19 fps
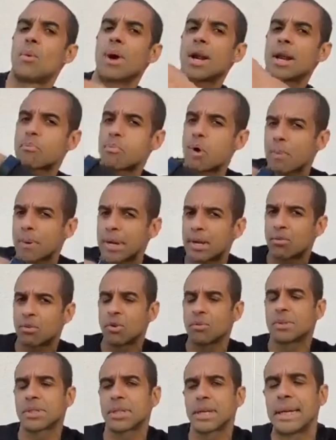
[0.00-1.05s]
the property
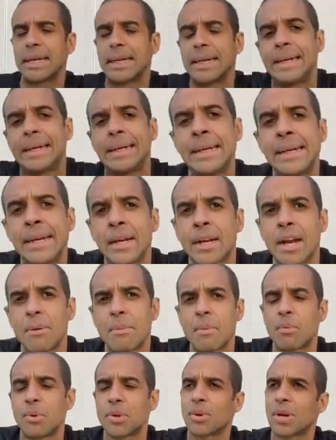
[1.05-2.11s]
groups. Can't
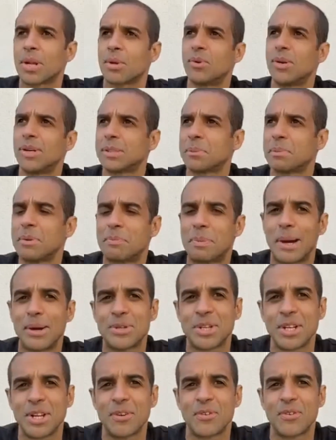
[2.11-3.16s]
remember which one it was. I've been
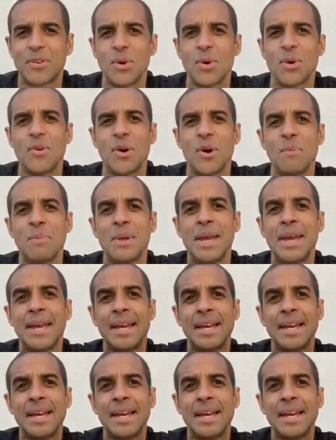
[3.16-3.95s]
posting a few of them.